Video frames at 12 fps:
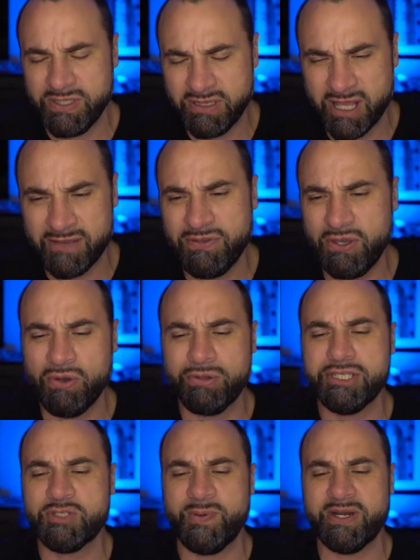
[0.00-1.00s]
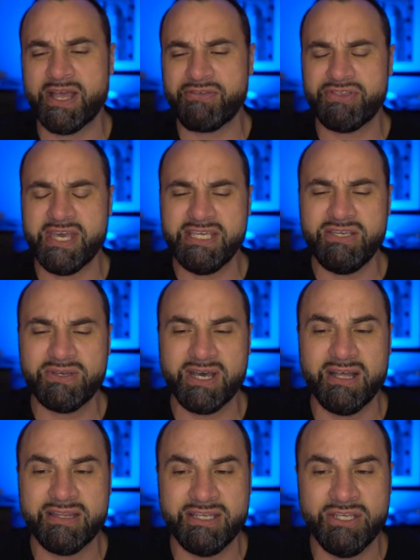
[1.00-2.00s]
We love you, Holy Spirit. I thank you,
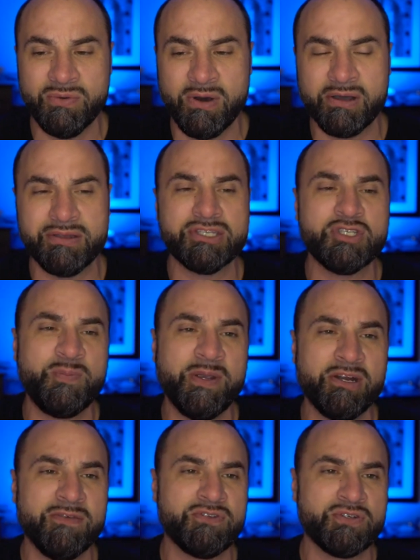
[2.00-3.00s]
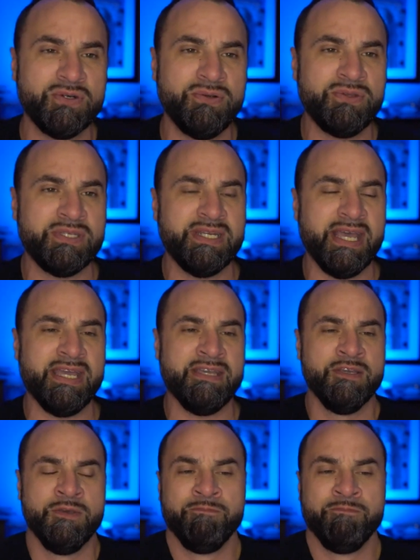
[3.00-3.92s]
God, that you are the Spirit of truth today